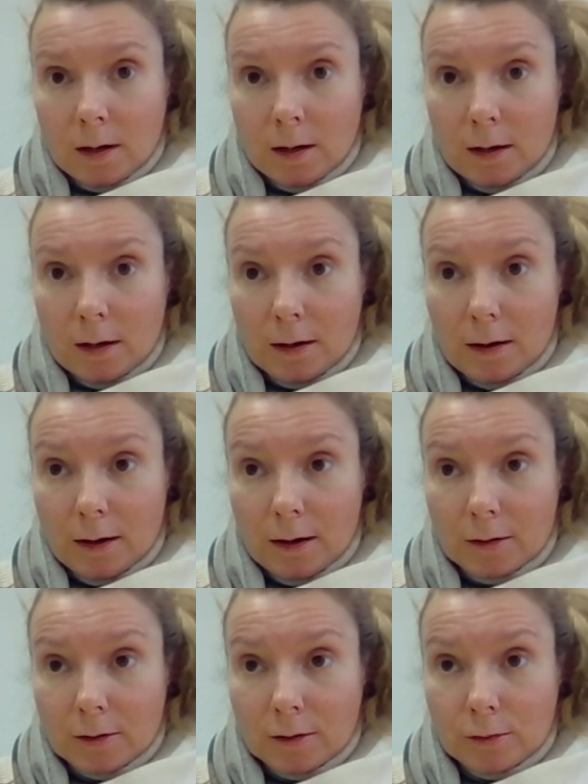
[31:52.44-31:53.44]

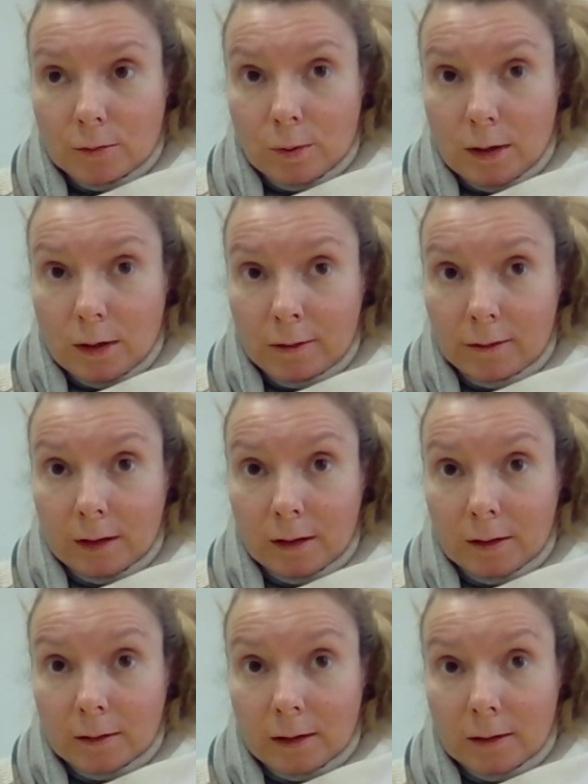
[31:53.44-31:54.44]
And to what
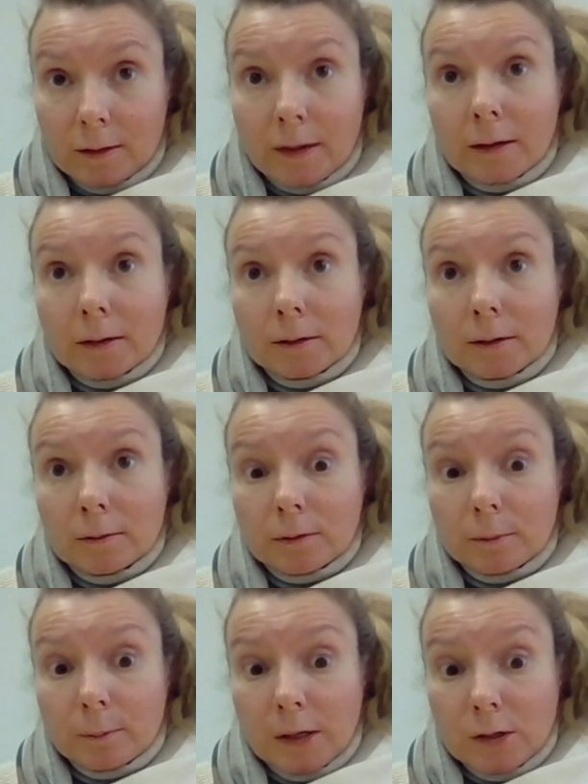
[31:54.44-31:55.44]
extent can that
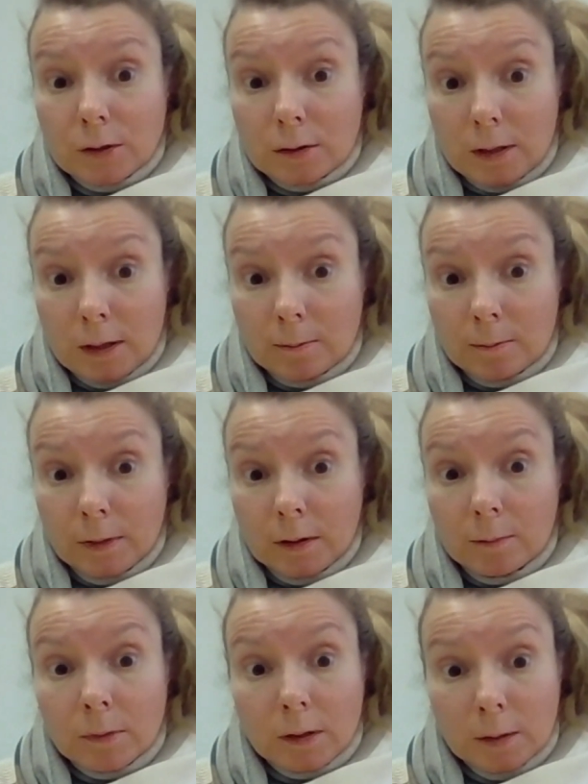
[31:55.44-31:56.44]
information then be
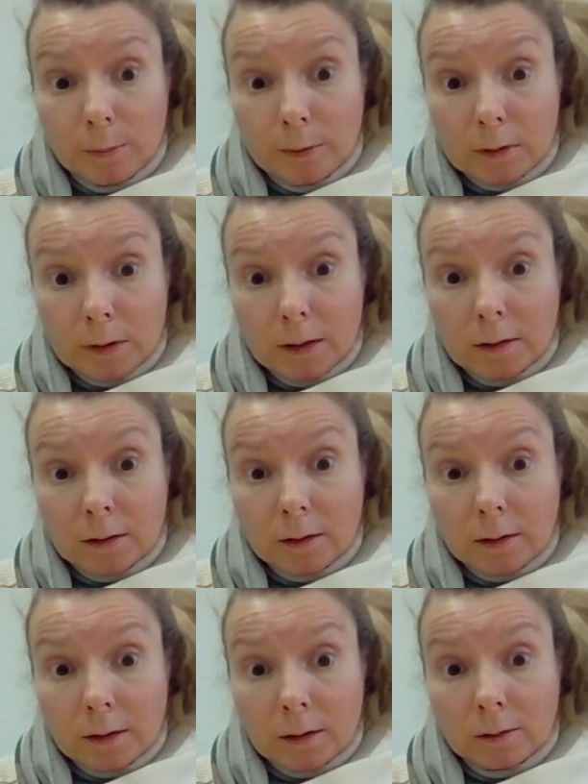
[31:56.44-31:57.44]
manipulated
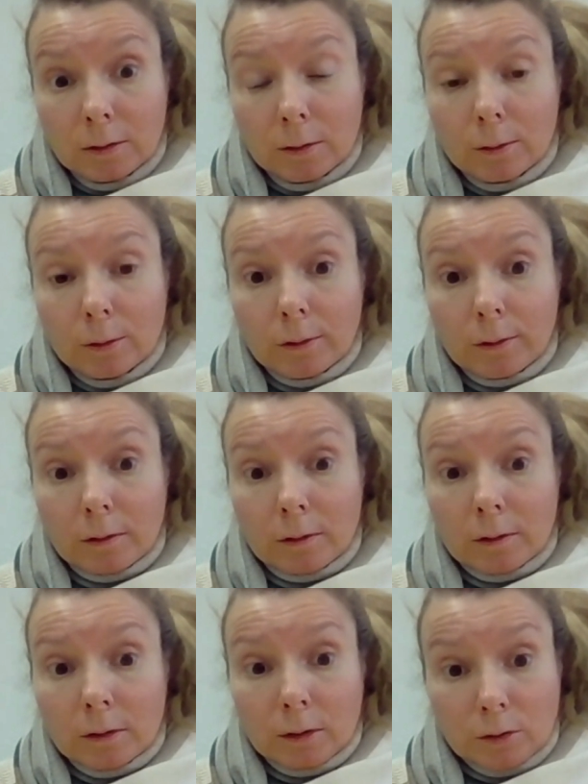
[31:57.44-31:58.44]
and used
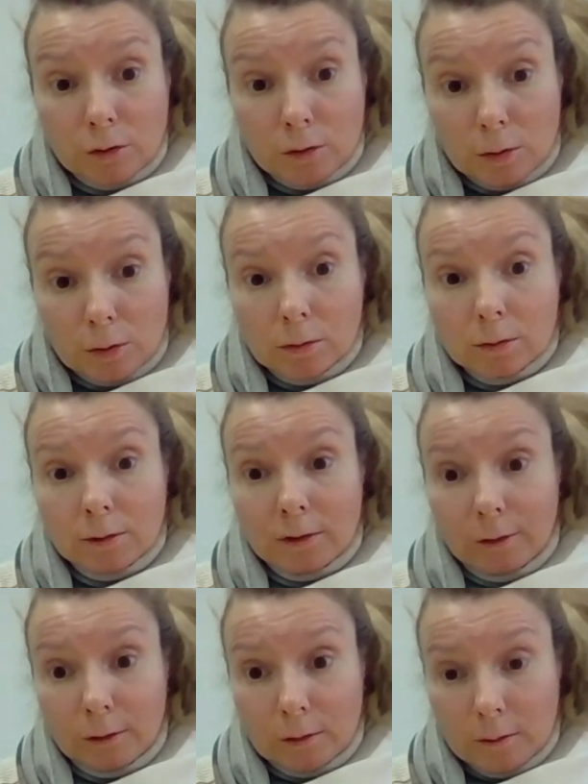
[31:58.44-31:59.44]
to control,
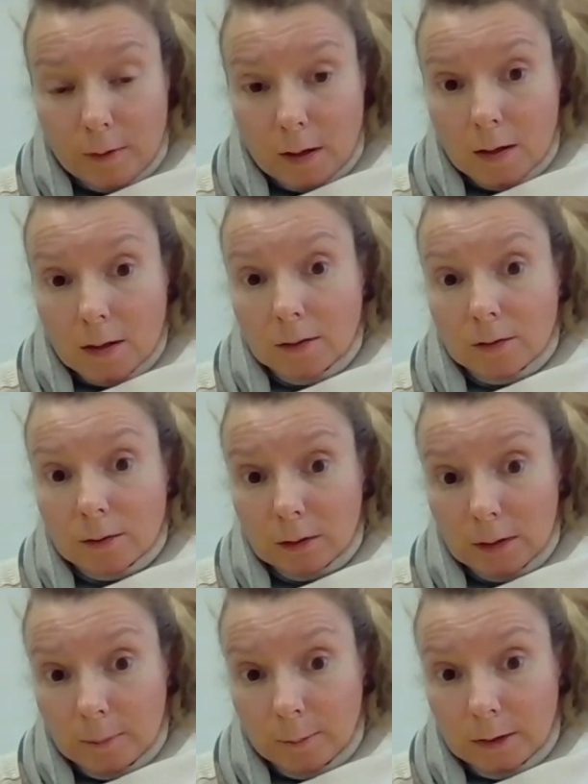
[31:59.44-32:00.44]
to survey, to
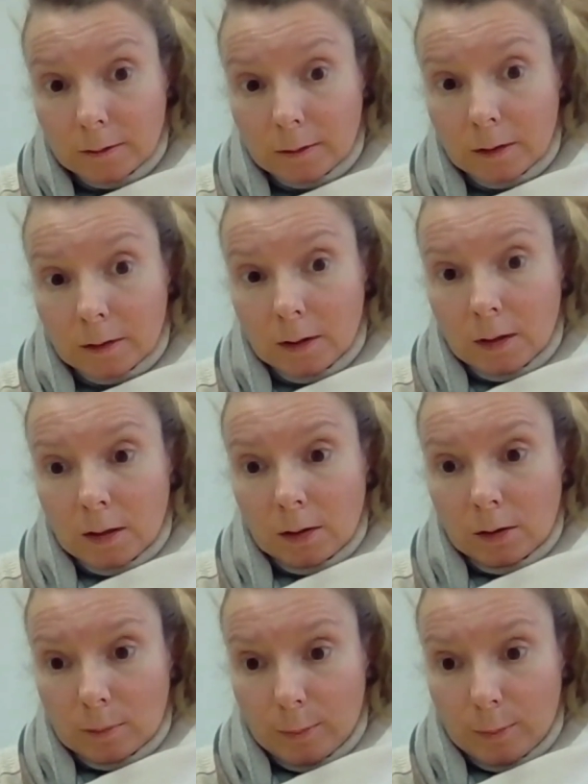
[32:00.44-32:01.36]
limit your